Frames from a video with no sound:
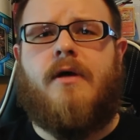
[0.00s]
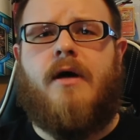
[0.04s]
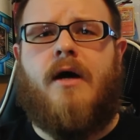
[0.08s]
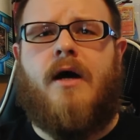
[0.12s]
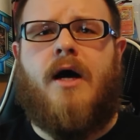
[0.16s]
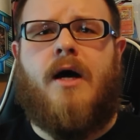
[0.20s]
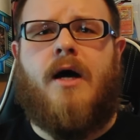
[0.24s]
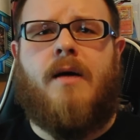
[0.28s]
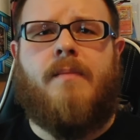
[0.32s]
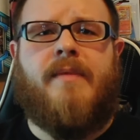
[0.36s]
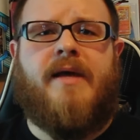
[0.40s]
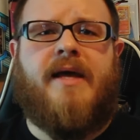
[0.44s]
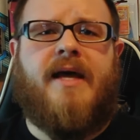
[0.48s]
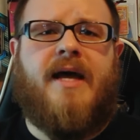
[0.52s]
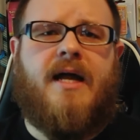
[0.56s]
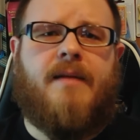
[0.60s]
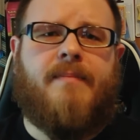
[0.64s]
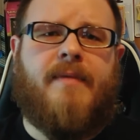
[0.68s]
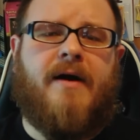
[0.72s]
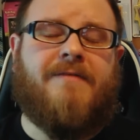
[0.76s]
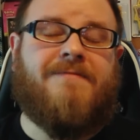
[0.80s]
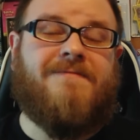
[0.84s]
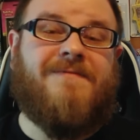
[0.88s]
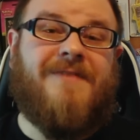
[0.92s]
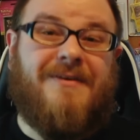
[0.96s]
It had
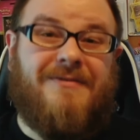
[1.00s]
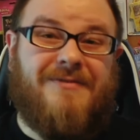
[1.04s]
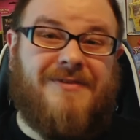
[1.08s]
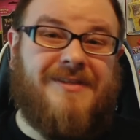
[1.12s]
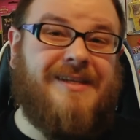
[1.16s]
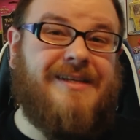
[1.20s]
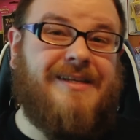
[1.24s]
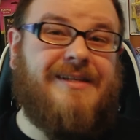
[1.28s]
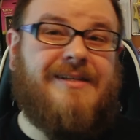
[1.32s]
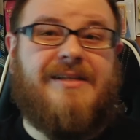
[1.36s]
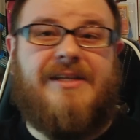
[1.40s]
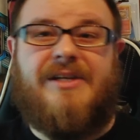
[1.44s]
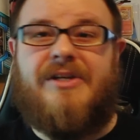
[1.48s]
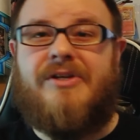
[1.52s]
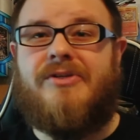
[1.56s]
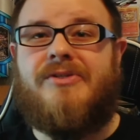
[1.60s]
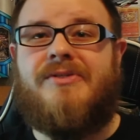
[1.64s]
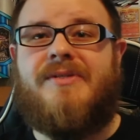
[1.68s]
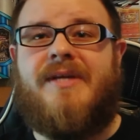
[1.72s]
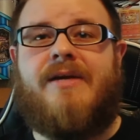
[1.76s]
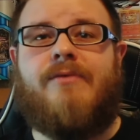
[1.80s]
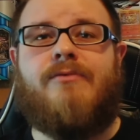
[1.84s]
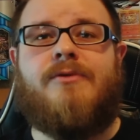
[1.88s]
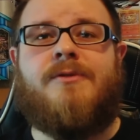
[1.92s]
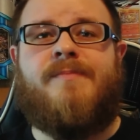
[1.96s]
about 15 years
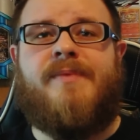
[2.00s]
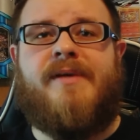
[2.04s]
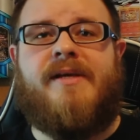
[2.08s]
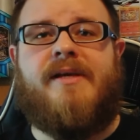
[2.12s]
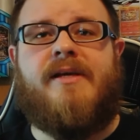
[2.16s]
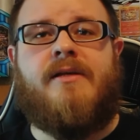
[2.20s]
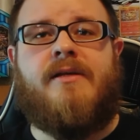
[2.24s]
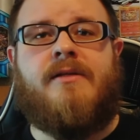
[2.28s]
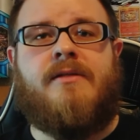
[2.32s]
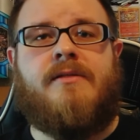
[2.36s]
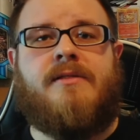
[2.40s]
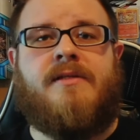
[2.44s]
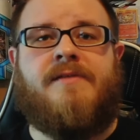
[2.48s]
that it was being